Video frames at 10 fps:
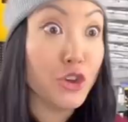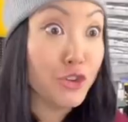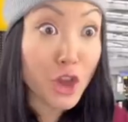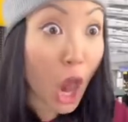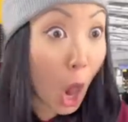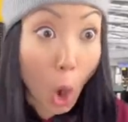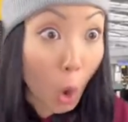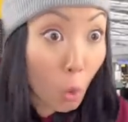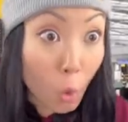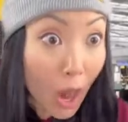
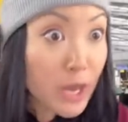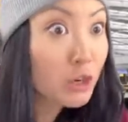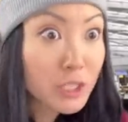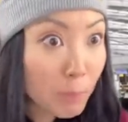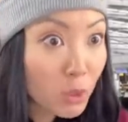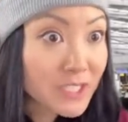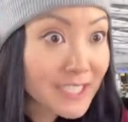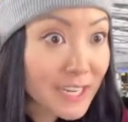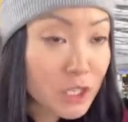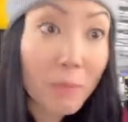No, you're supposed
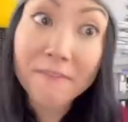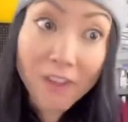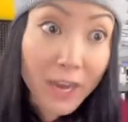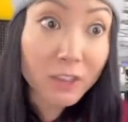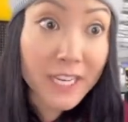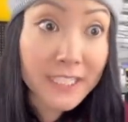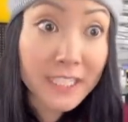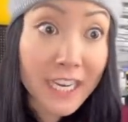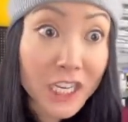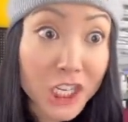to send it to my final
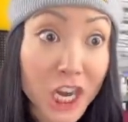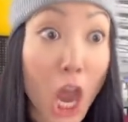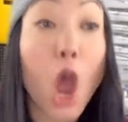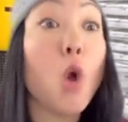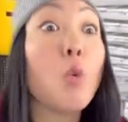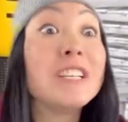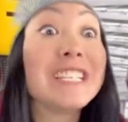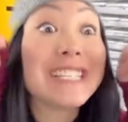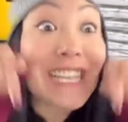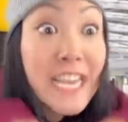destination,
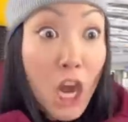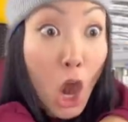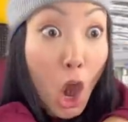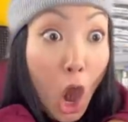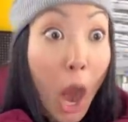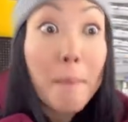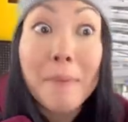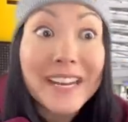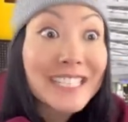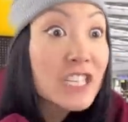which is here,
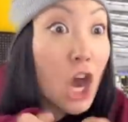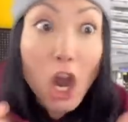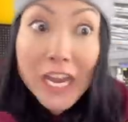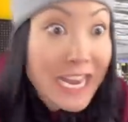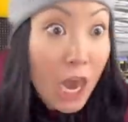but it's not